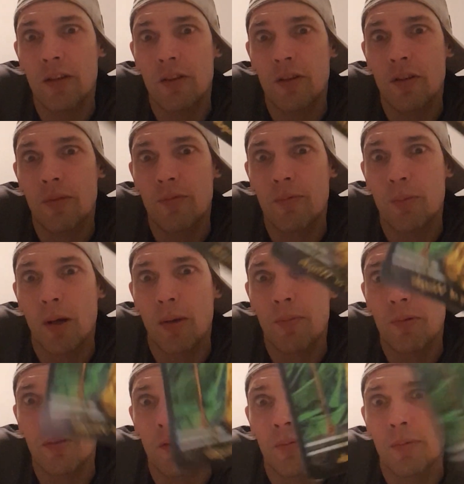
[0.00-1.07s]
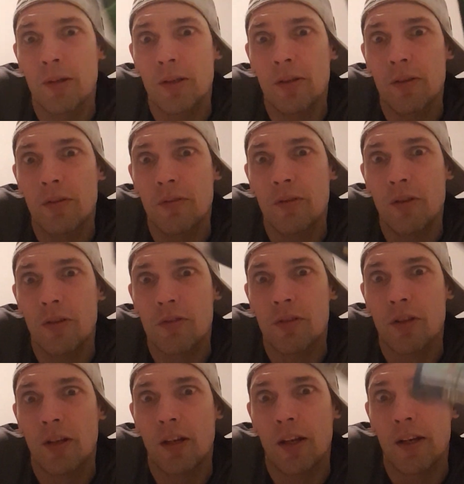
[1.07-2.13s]
you're popular, but you, you
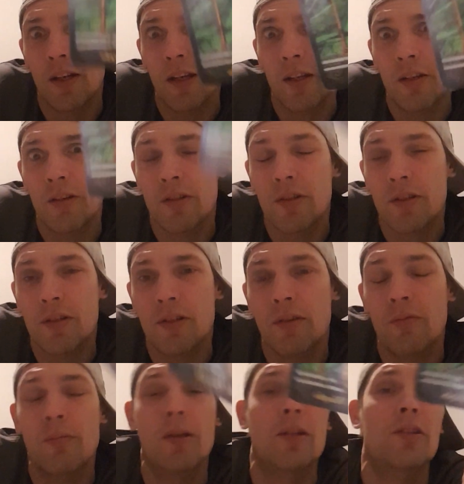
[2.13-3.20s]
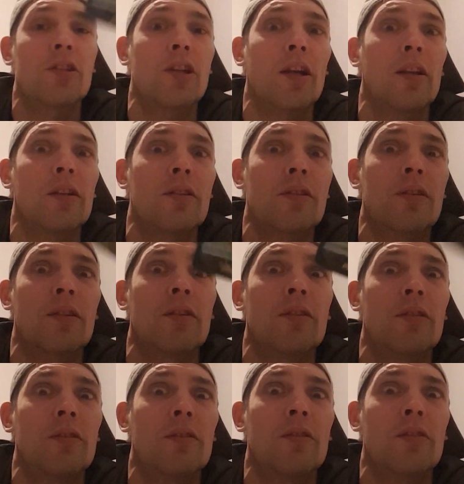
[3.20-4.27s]
also got a lot of haters because everybody's jealous
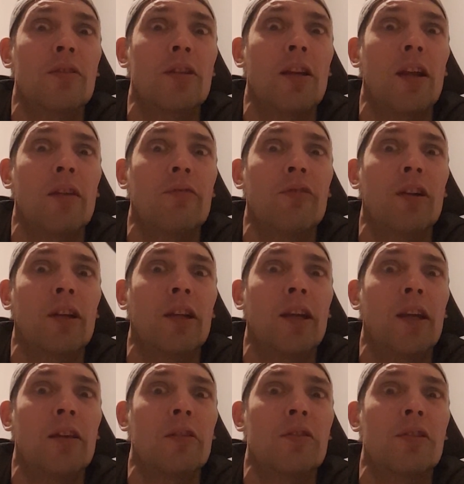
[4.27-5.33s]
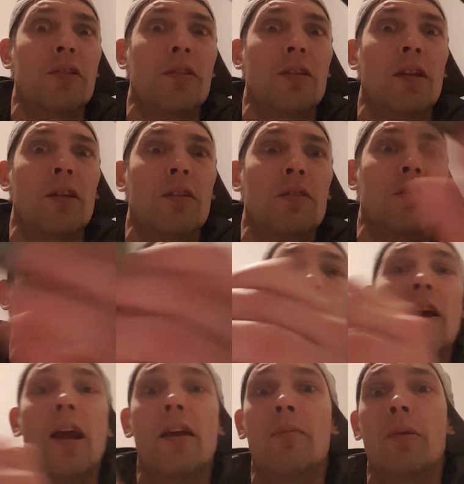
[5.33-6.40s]
and there's a lot of fucking haters these days.
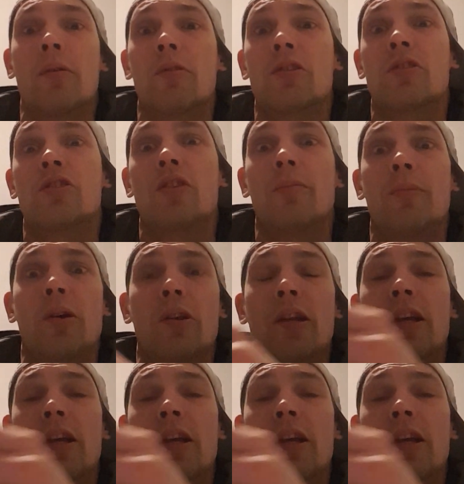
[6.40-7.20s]
Everybody wants to jump on